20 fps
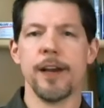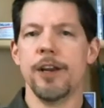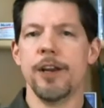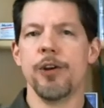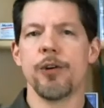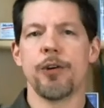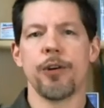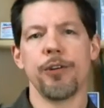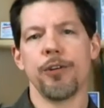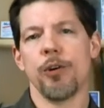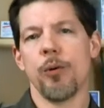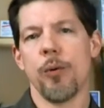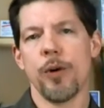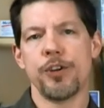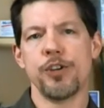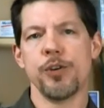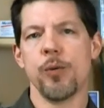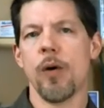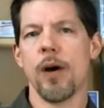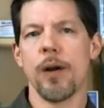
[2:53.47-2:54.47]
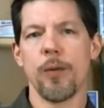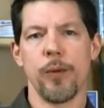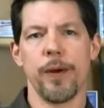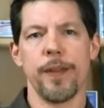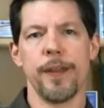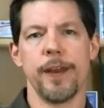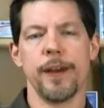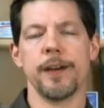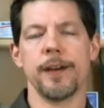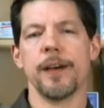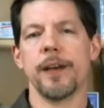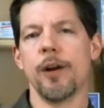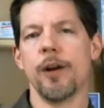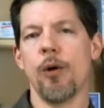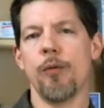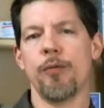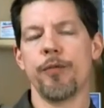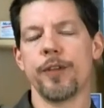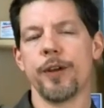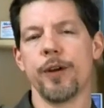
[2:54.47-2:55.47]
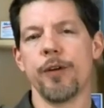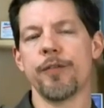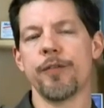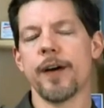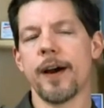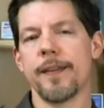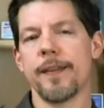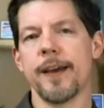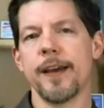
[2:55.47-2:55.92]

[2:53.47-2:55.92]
you can do what you want with it, and hopefully you'll find